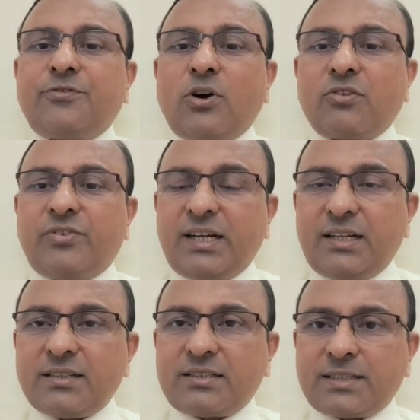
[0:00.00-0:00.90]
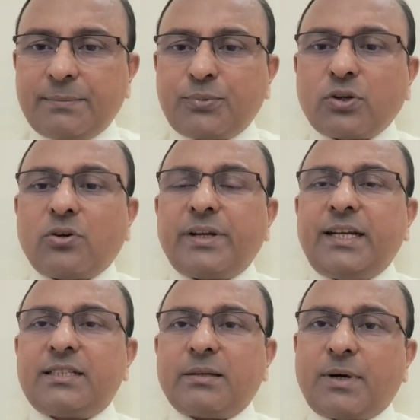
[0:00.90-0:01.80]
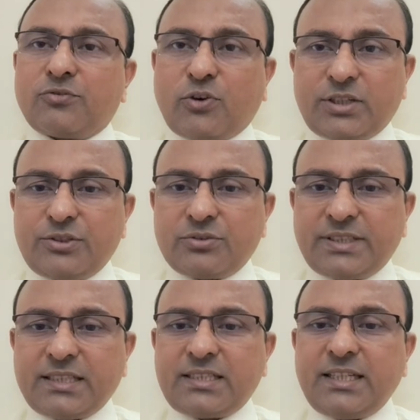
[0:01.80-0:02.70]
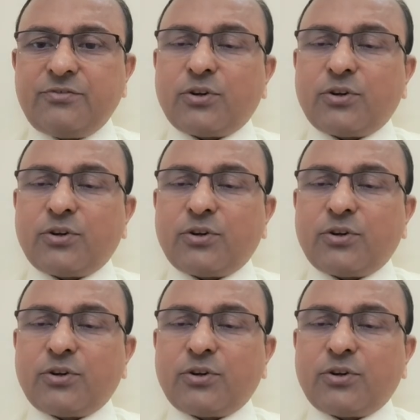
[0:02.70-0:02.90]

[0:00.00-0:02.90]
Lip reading: For virulent strepto, it's about 40 to 60.